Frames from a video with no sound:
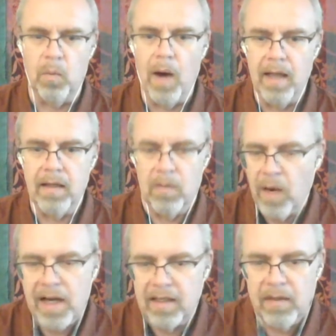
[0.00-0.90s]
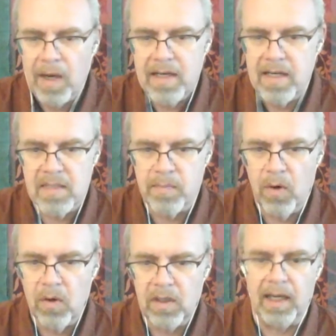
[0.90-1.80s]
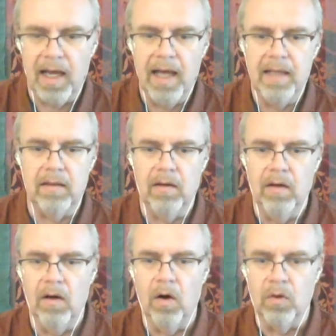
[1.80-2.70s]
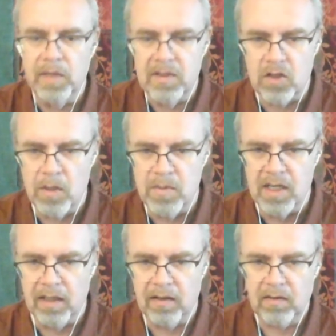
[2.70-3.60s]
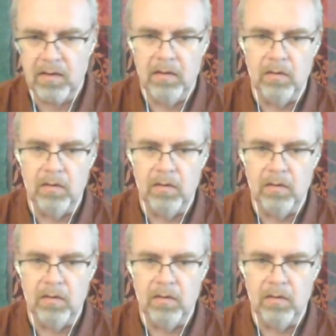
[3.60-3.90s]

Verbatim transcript: when when when they spoke and uh, on which subject.